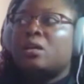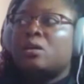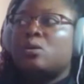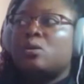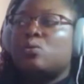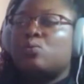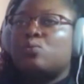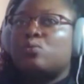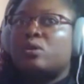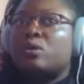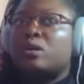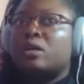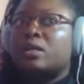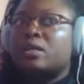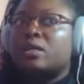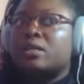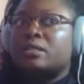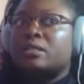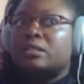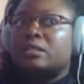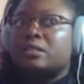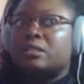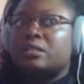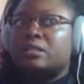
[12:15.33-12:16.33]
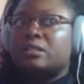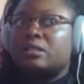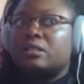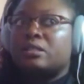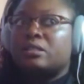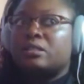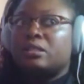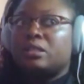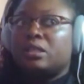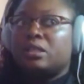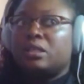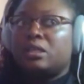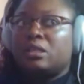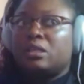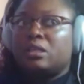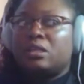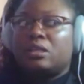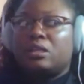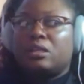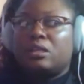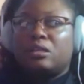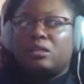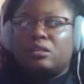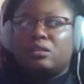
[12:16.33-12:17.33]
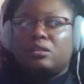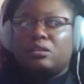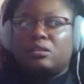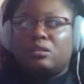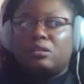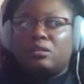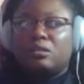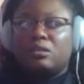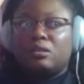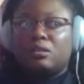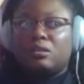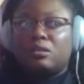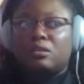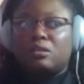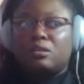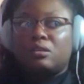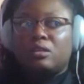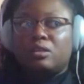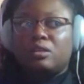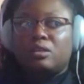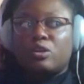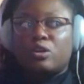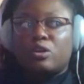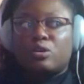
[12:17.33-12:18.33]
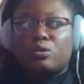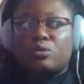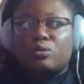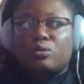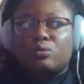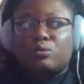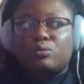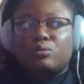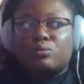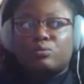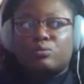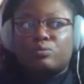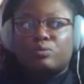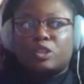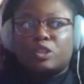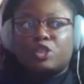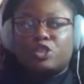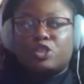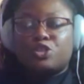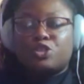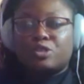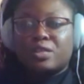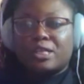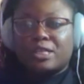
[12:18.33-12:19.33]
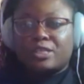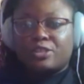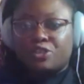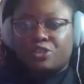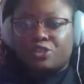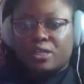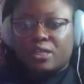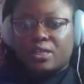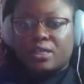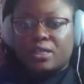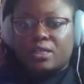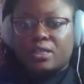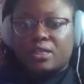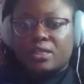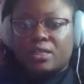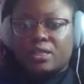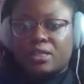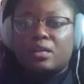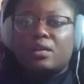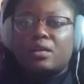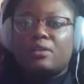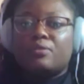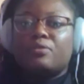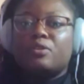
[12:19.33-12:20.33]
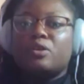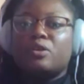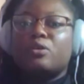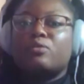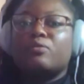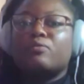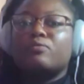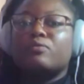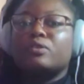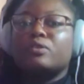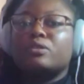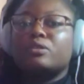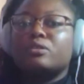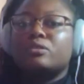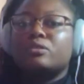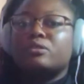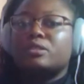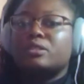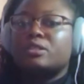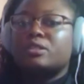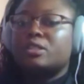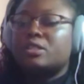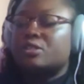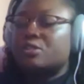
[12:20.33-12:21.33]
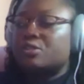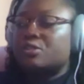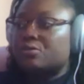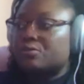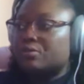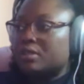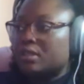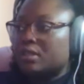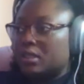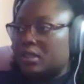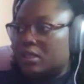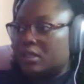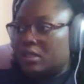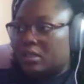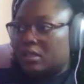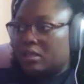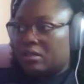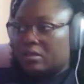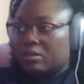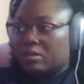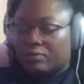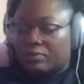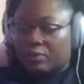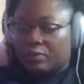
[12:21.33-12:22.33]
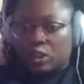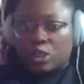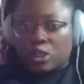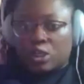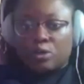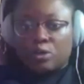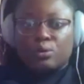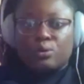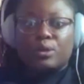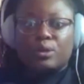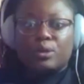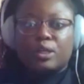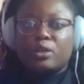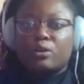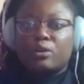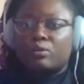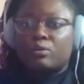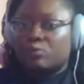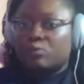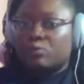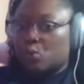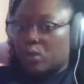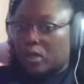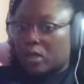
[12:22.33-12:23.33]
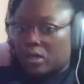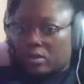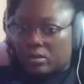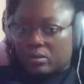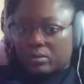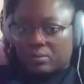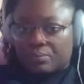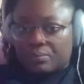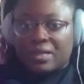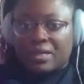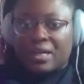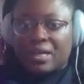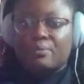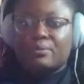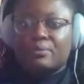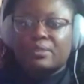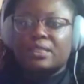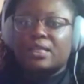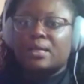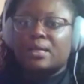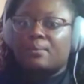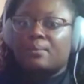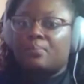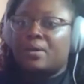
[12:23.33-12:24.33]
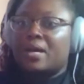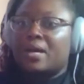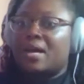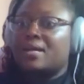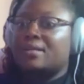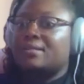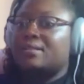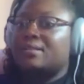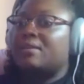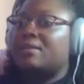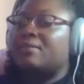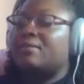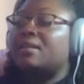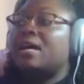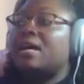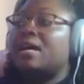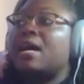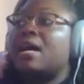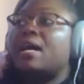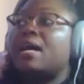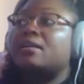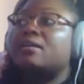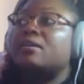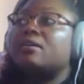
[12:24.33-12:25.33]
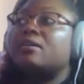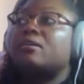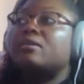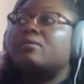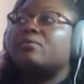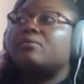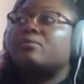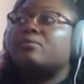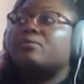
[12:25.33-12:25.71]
It was the restriction and the sensory overload and overwhelm, that was the impact. And that